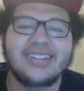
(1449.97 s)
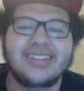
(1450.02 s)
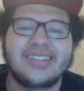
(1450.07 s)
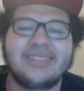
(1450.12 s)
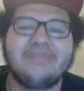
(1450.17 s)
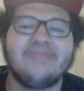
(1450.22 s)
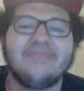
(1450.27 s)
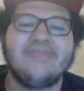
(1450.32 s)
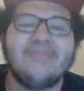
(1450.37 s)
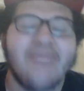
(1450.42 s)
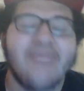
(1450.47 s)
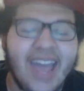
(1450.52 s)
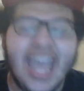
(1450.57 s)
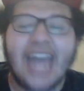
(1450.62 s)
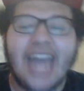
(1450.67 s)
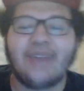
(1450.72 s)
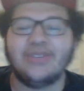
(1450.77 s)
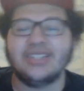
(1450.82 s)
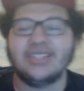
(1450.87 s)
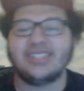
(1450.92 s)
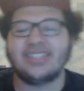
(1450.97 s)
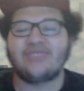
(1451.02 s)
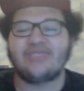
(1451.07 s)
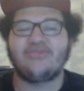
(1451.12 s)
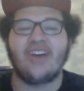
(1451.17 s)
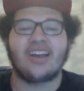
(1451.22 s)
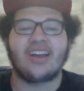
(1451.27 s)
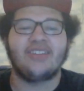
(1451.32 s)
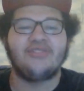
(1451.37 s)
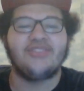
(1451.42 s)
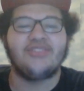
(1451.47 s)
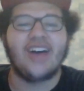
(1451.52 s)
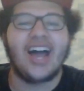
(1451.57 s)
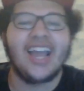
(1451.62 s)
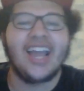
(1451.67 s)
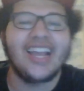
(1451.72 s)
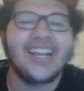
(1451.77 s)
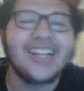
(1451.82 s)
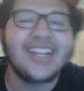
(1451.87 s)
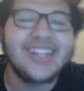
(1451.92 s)
Man, was this fucking
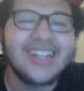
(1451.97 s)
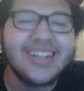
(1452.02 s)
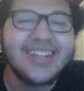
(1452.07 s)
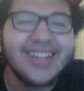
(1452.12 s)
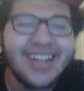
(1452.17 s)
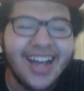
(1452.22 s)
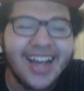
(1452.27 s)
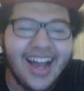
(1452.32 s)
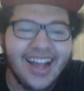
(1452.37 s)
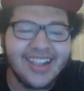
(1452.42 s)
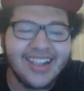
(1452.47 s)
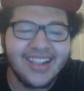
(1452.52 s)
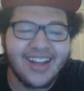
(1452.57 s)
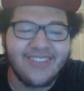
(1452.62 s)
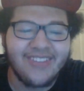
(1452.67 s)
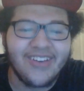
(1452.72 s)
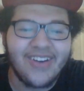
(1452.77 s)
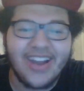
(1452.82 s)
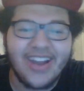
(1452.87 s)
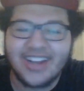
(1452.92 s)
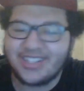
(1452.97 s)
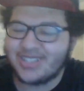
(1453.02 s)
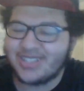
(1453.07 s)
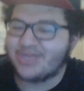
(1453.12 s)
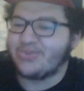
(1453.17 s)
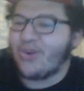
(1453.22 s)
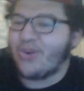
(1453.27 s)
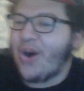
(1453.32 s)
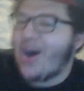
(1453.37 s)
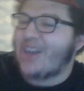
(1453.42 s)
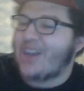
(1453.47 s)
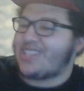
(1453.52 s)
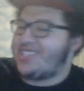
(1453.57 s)
fire. I love how he just walks